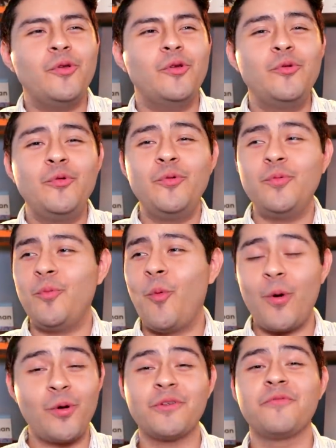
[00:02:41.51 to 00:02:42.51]
new
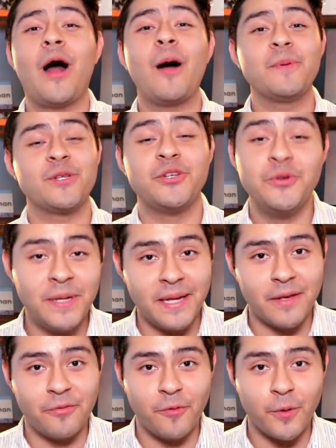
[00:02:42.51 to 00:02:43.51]
world of
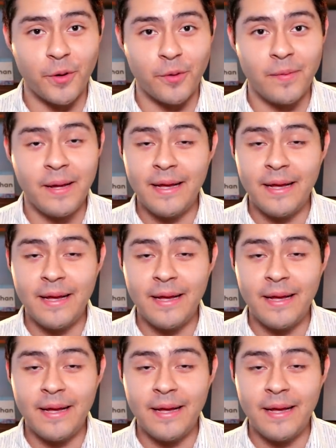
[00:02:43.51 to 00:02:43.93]
opportunity for you.